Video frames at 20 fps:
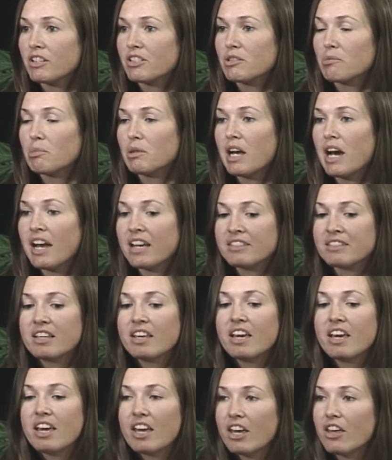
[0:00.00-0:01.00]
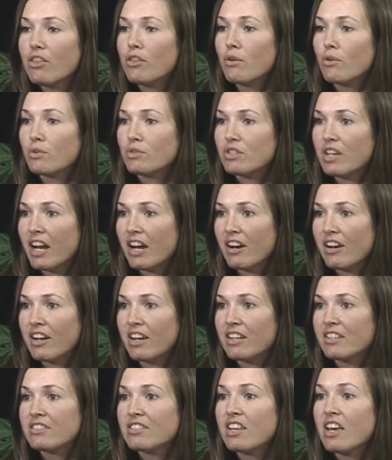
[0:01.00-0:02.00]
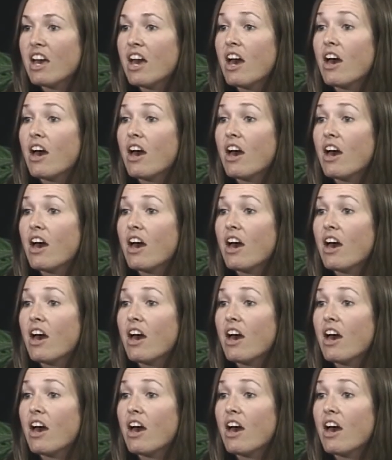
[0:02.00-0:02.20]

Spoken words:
supplies in those areas,